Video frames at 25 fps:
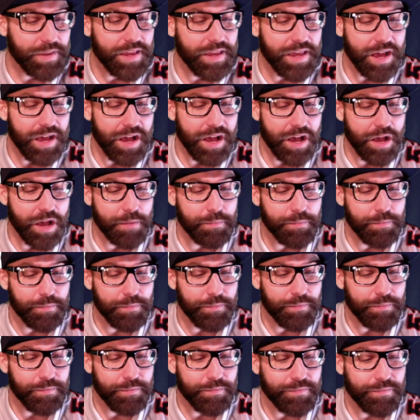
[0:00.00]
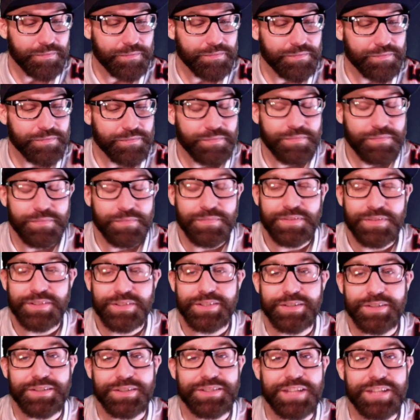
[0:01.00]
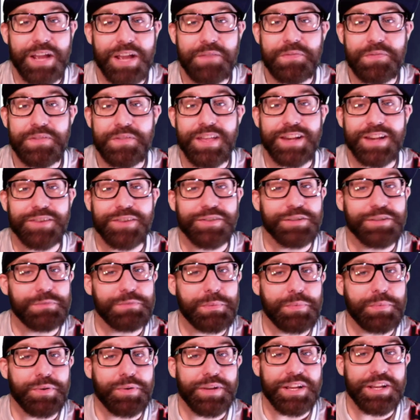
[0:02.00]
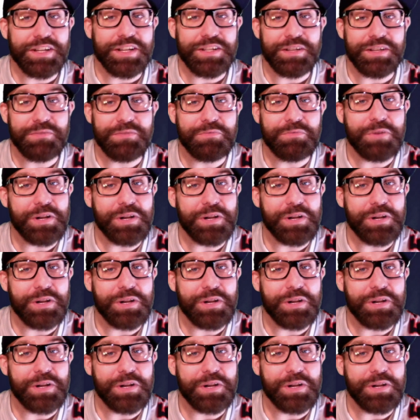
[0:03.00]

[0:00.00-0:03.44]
So it's time for that crispy prediction.